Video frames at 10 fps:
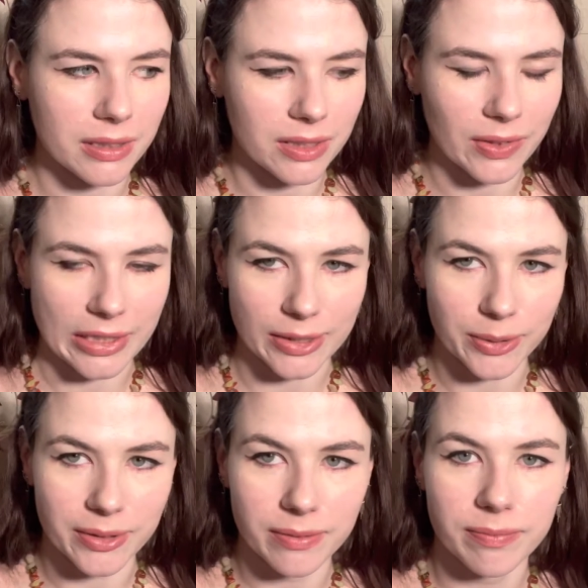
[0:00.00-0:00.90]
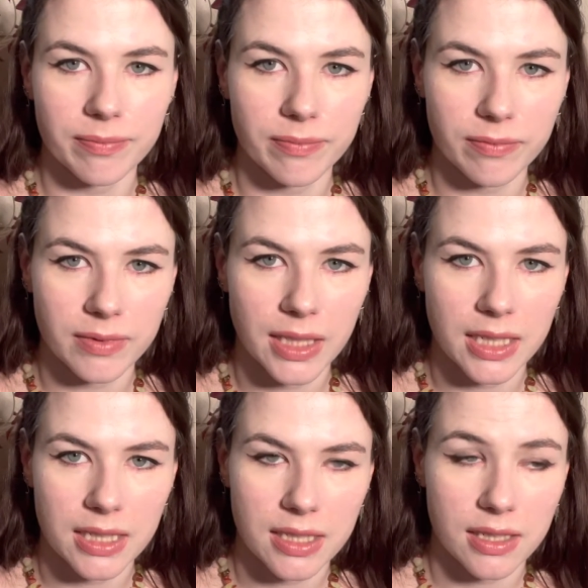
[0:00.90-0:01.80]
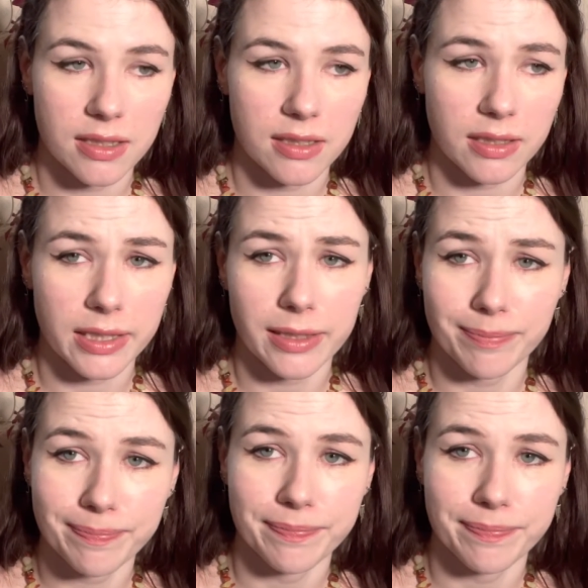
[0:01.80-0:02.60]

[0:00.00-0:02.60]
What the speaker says: It's very cool. I like it.